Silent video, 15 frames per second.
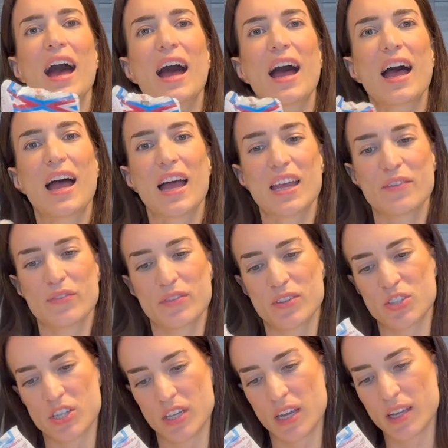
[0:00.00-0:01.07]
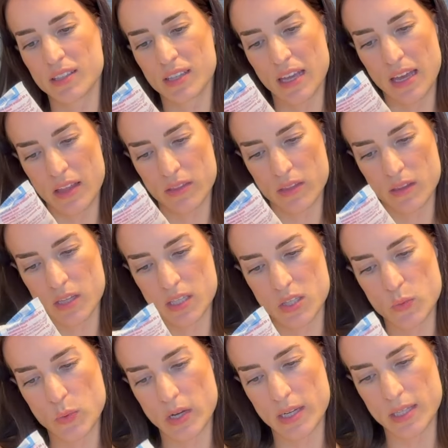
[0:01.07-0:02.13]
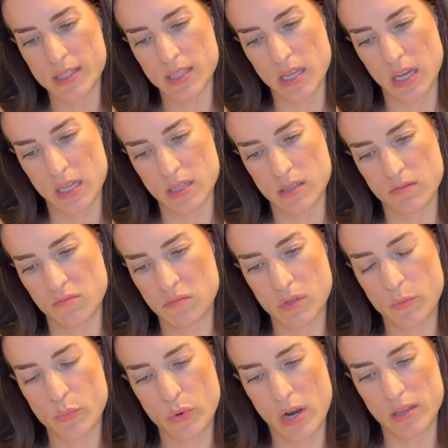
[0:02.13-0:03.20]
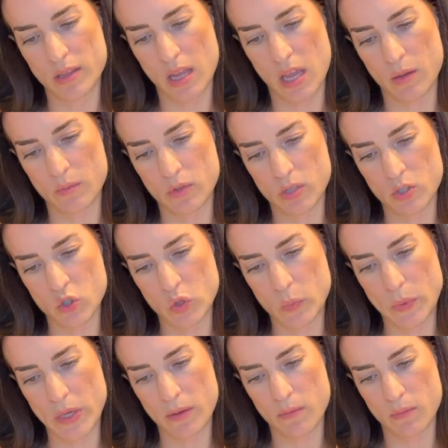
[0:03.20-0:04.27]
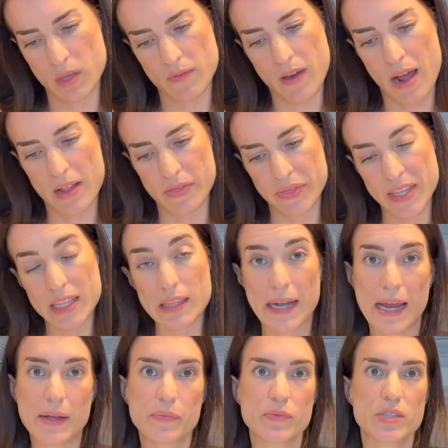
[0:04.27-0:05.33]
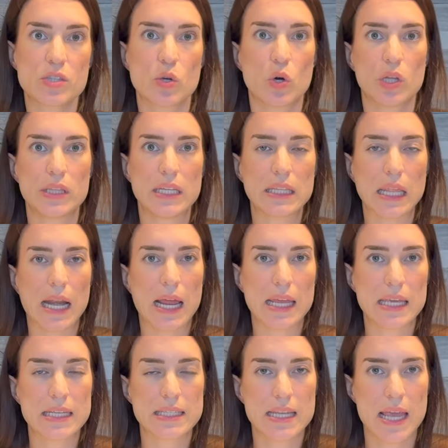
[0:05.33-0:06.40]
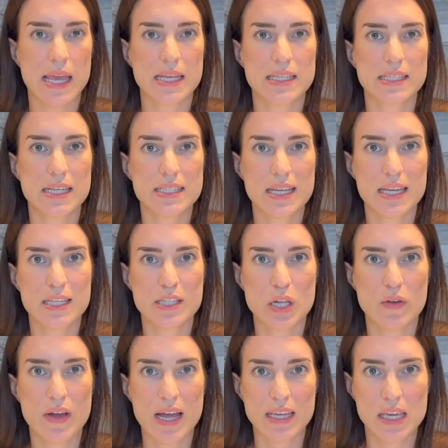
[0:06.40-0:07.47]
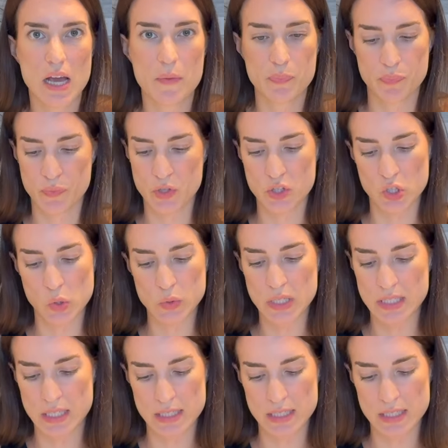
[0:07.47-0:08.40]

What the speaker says: I checked, and this one, it says the brand name should be Miva Nitra. So Nitra is a city in Slovakia. So this